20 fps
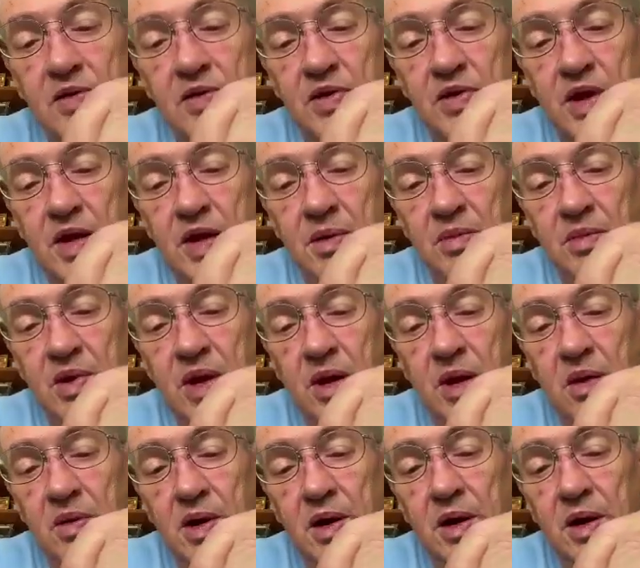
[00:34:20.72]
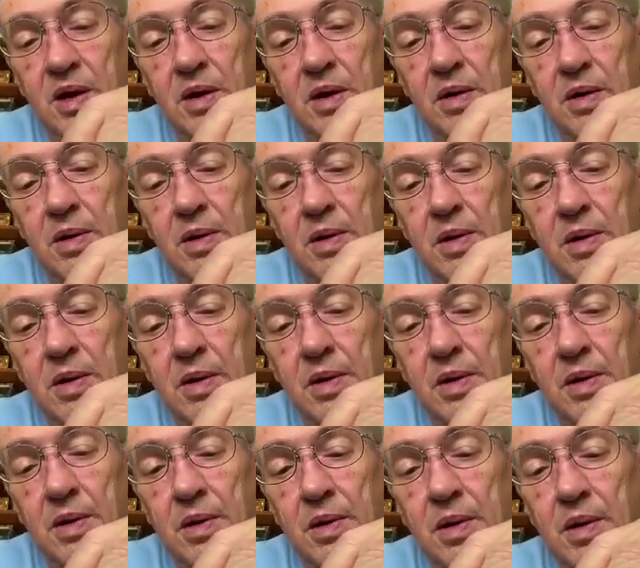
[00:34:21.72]
Set him down there.
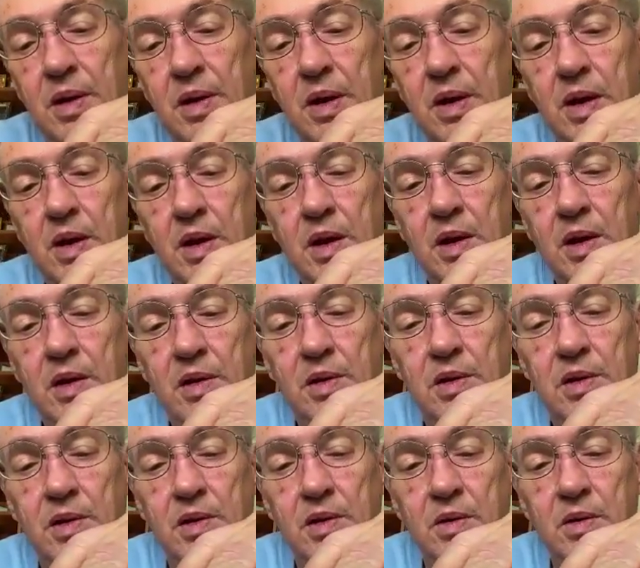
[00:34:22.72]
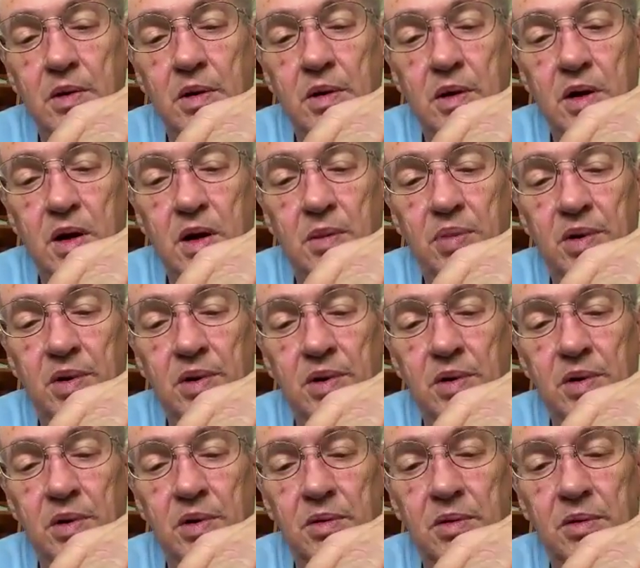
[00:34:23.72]
Do a couple
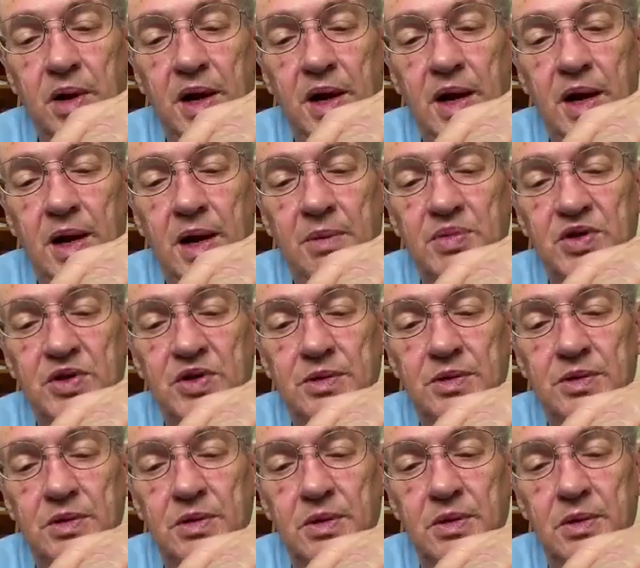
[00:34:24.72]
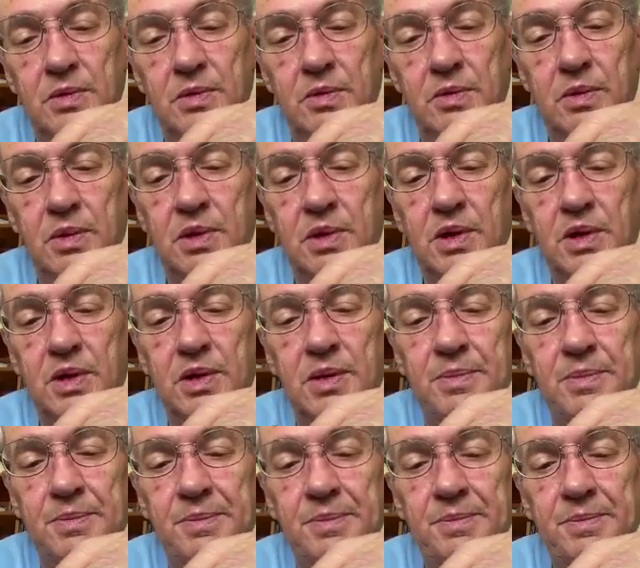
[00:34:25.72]
of good wraps. 1,
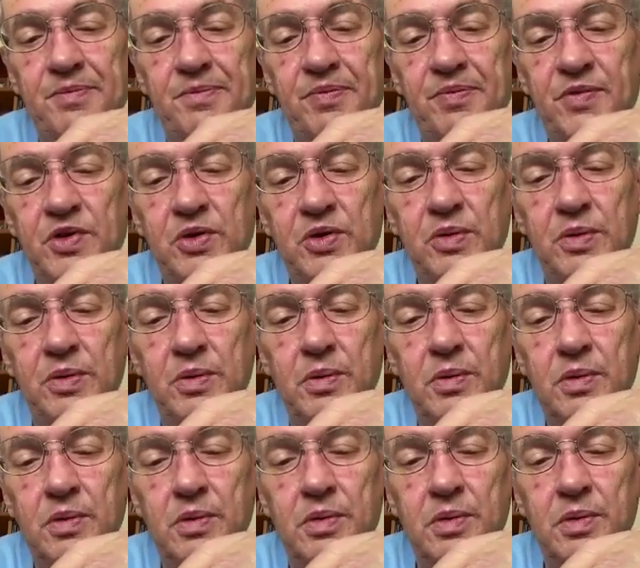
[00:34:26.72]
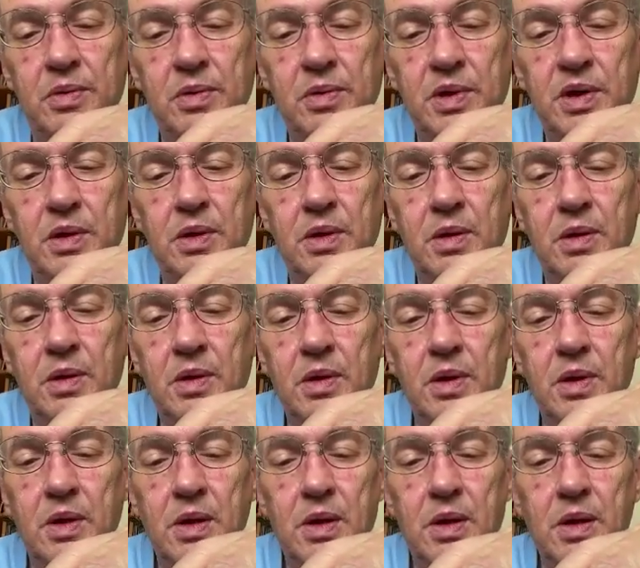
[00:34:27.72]
2, 3.
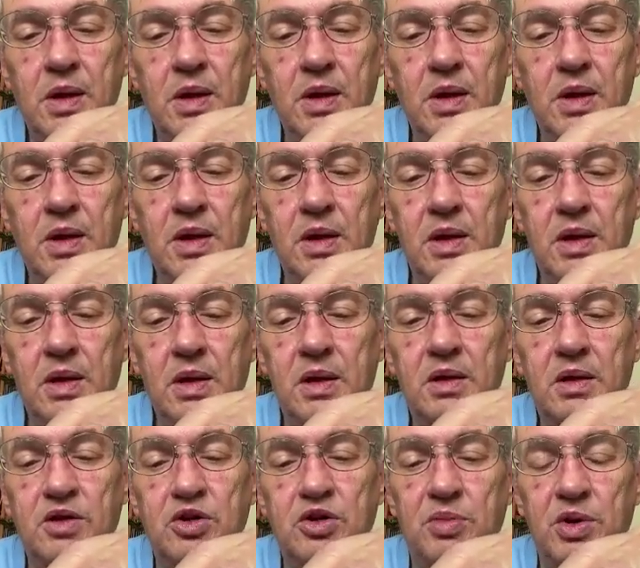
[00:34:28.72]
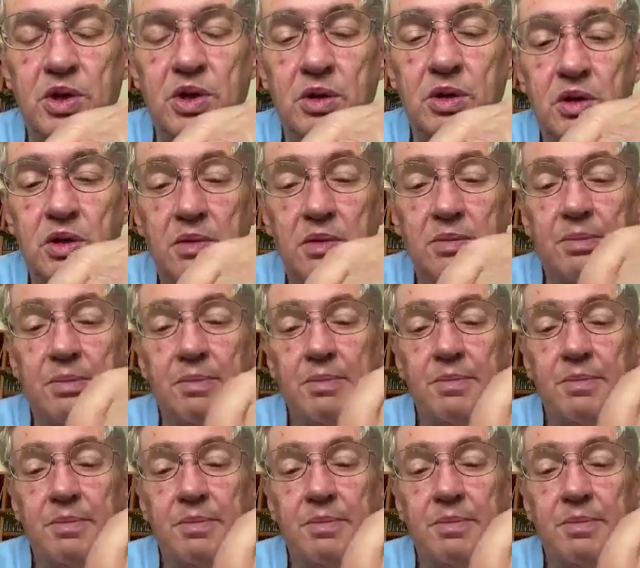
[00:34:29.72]
That should be good.